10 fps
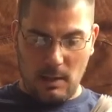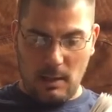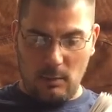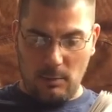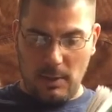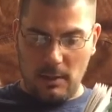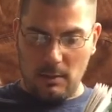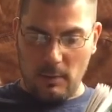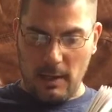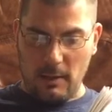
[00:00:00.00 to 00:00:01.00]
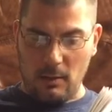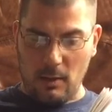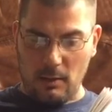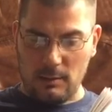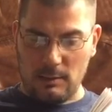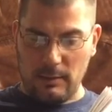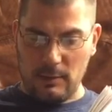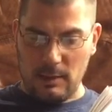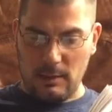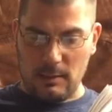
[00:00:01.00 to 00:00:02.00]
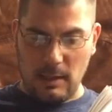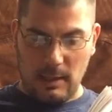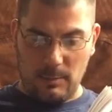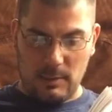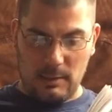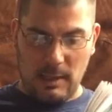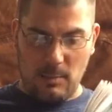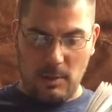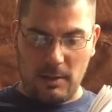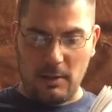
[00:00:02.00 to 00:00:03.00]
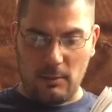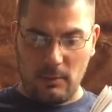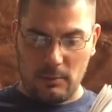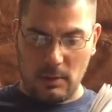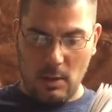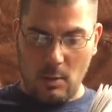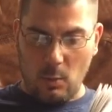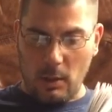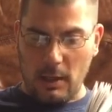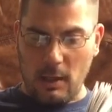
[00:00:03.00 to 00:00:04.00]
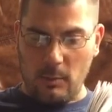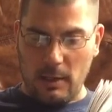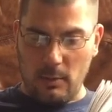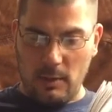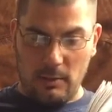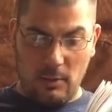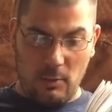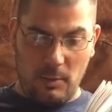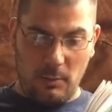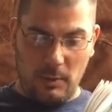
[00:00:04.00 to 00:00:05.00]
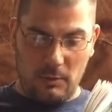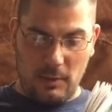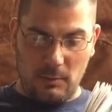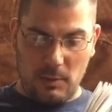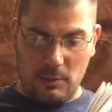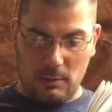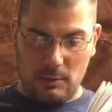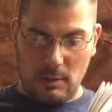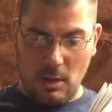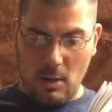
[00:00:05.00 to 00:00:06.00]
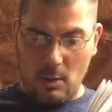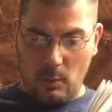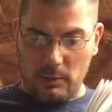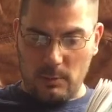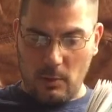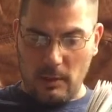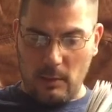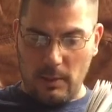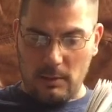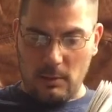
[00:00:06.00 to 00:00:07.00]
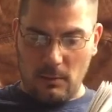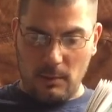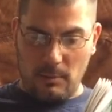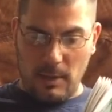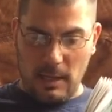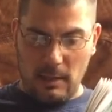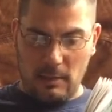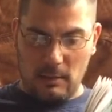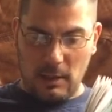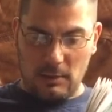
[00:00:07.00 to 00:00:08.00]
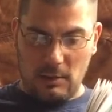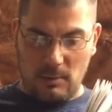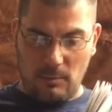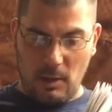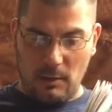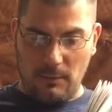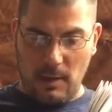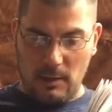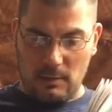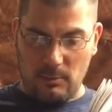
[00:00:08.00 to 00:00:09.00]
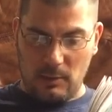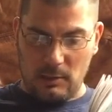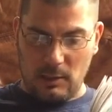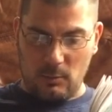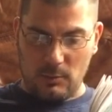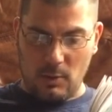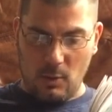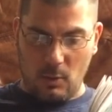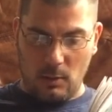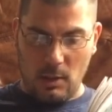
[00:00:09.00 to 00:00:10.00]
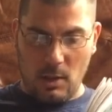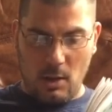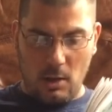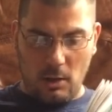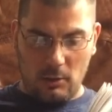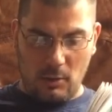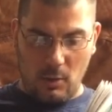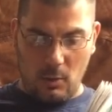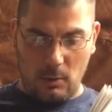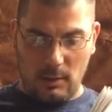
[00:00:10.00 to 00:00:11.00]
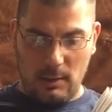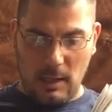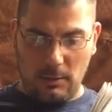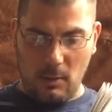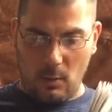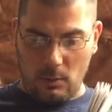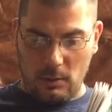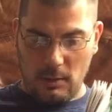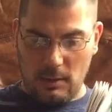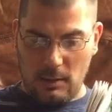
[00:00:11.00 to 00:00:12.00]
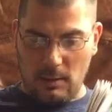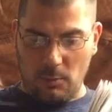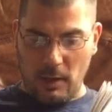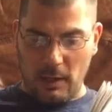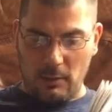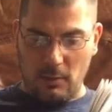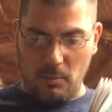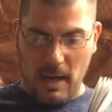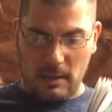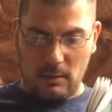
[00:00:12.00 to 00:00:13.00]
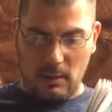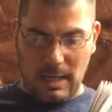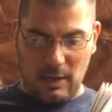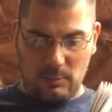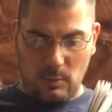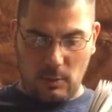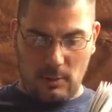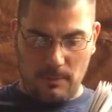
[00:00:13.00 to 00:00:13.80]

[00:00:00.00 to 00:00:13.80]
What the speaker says: He repeated the radio call 17 times at 10-minute intervals, working on what he would do between transmissions. Once more, he reached over to the pilot and touched him on the face, but the skin was cold, hard cold, death cold, and Brian turned back to the dashboard.